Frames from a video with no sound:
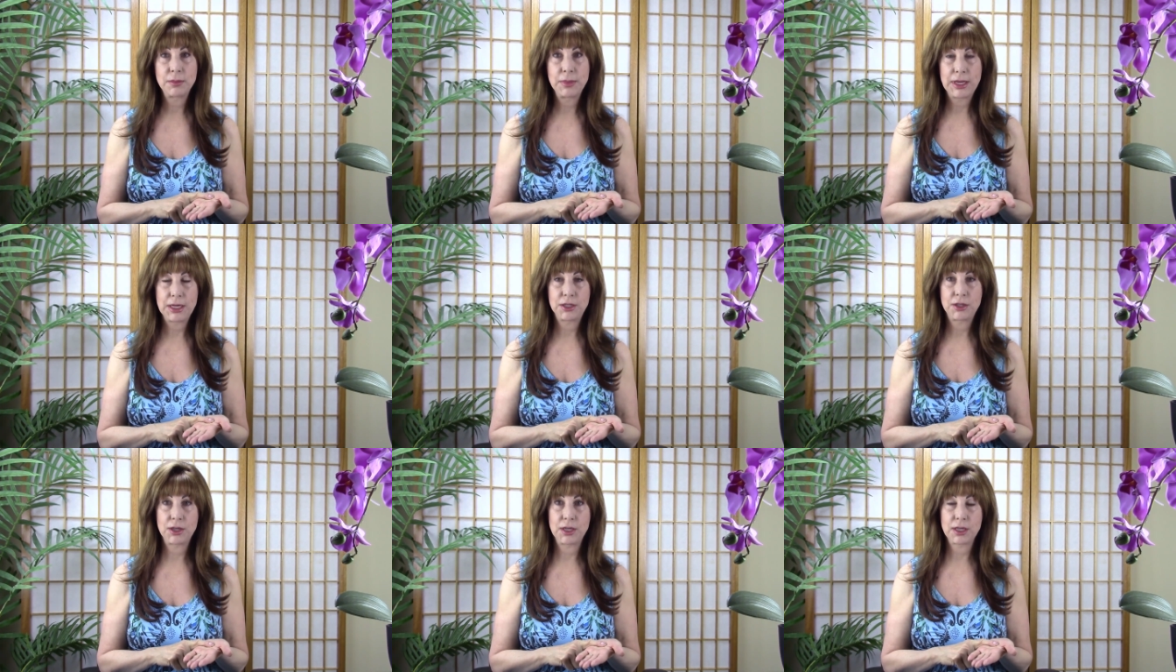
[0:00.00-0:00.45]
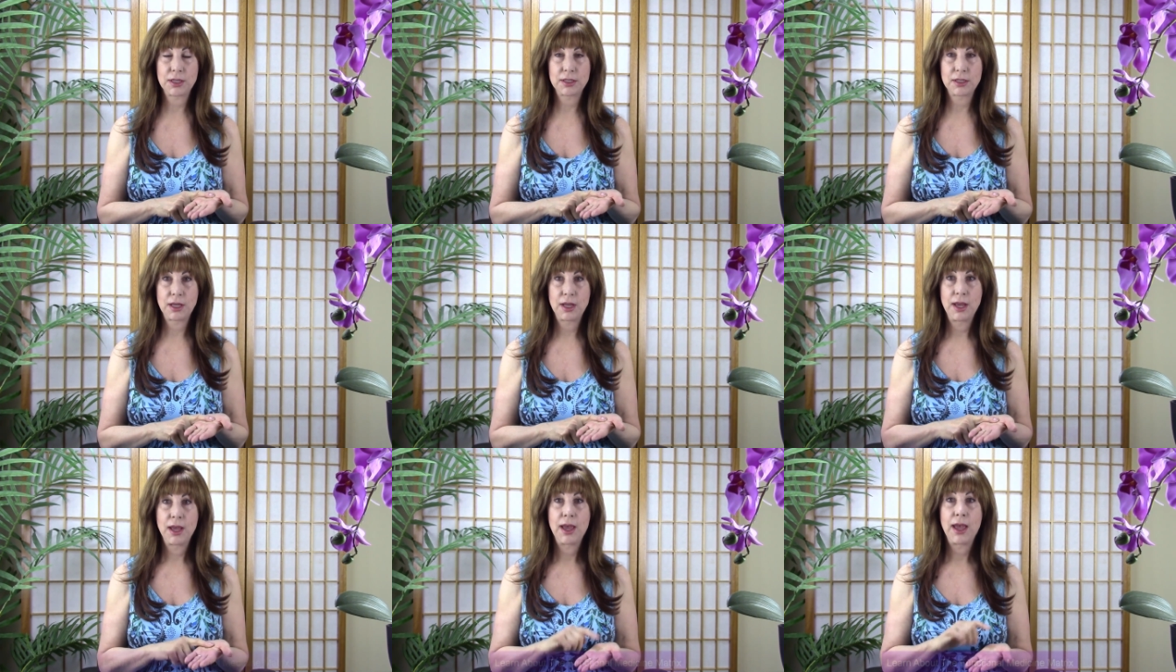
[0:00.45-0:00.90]
matrix
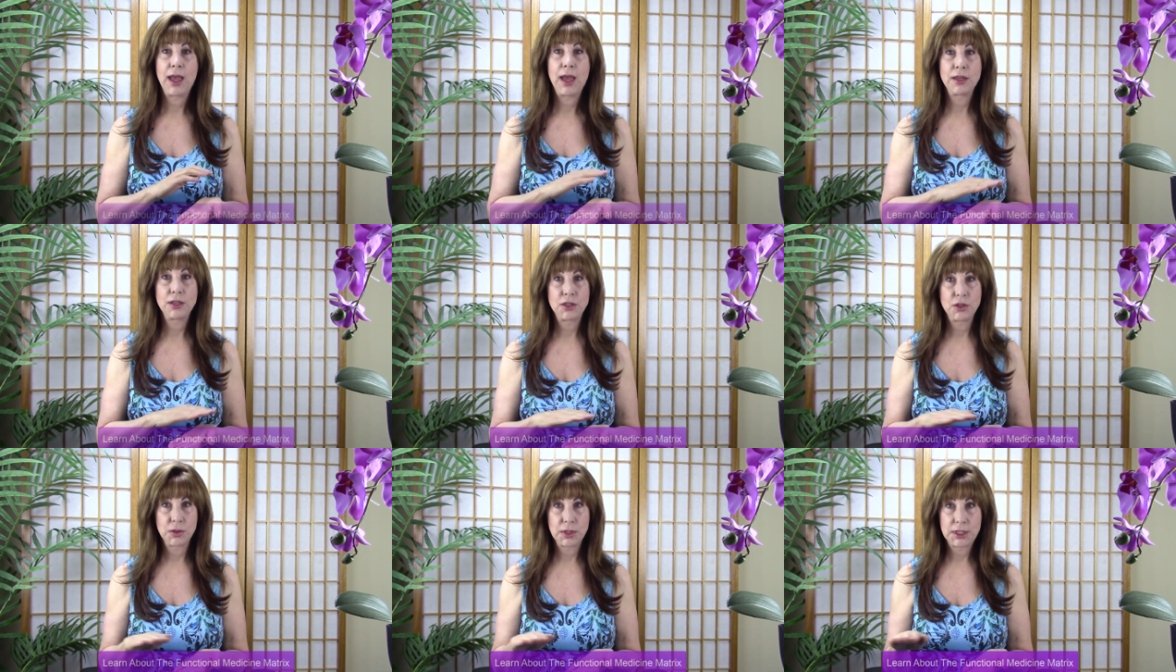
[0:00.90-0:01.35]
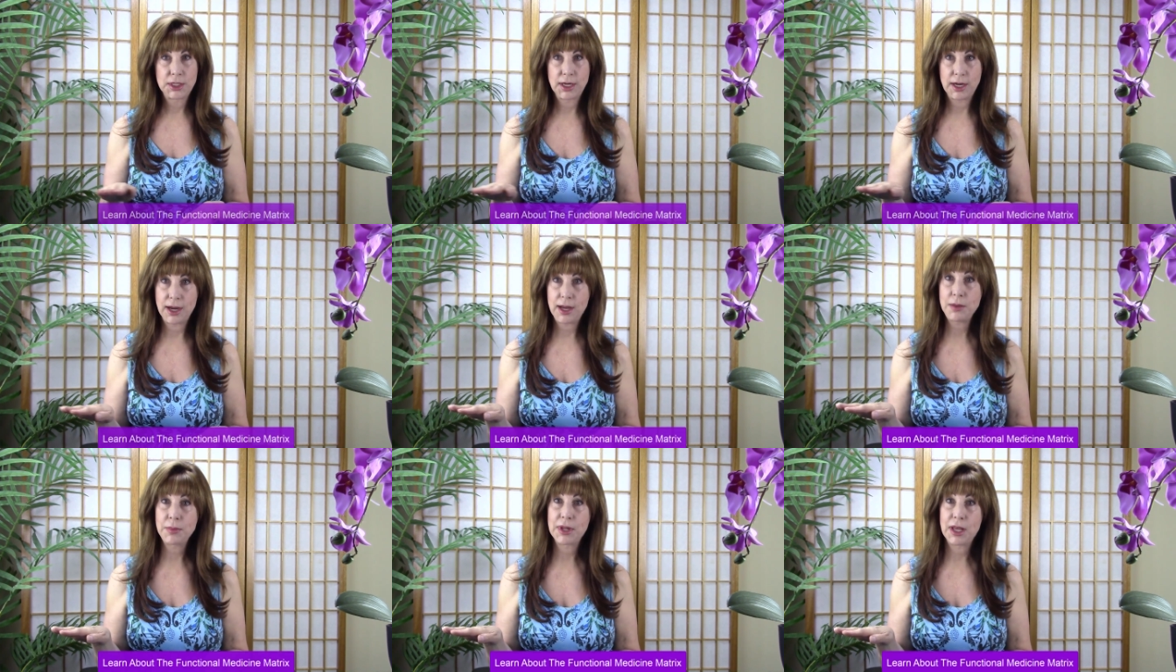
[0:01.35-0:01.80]
and do a
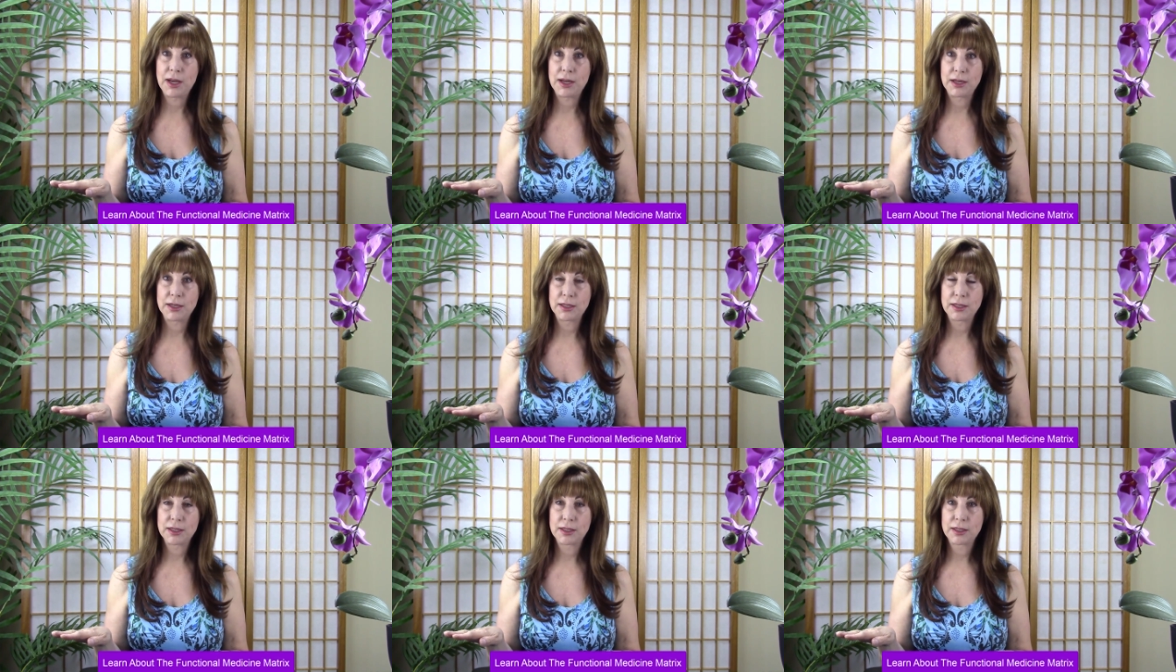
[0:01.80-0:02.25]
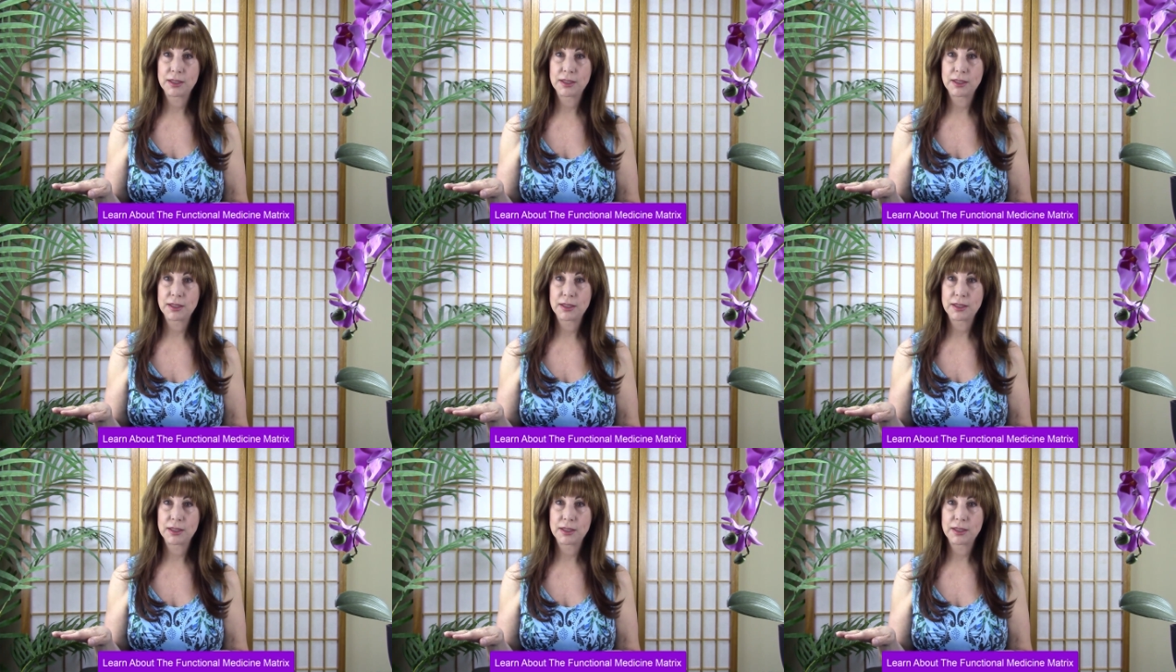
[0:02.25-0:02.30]
timeline.